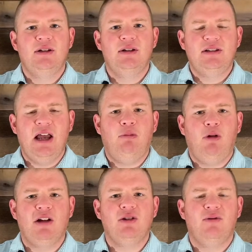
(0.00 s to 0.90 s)
to help
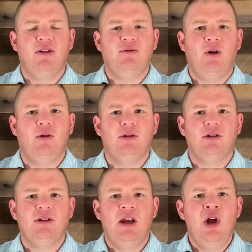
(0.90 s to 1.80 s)
watch over the fold.
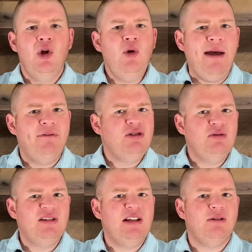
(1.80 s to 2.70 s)
Who haven't you
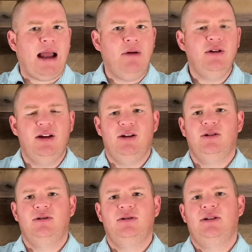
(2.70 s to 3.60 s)
seen around
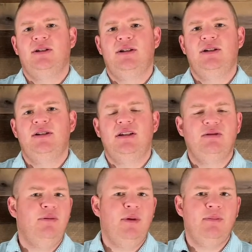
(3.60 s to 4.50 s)
here since
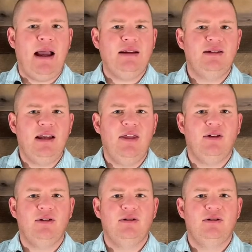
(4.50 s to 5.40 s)
we've been back
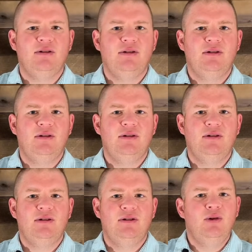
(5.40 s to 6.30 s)
together?
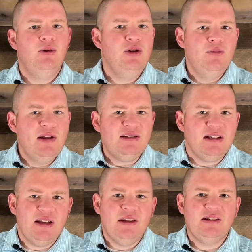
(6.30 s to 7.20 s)
Who are you
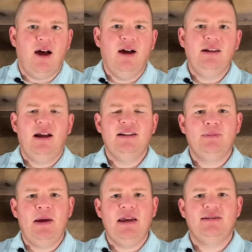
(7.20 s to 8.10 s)
missing in this online
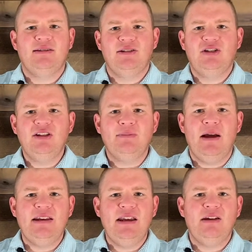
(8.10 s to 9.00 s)
space that just
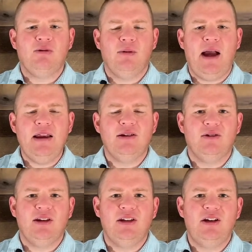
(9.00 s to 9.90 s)
might need a reminder
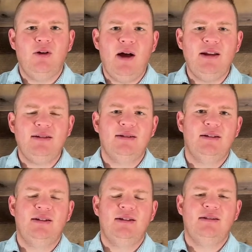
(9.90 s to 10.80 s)
that, you know what?
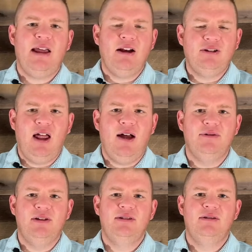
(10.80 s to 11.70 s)
They are
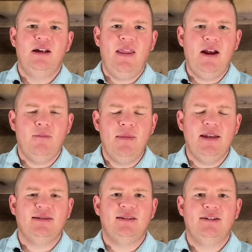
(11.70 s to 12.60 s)
loved and they are
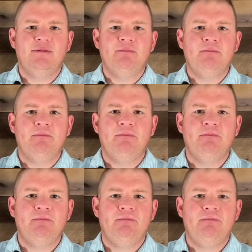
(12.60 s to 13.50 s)
missed.
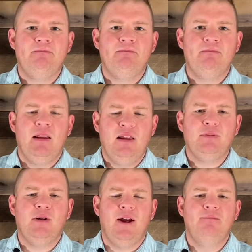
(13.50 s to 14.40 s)
Let's
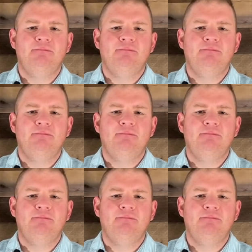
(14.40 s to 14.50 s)
pray.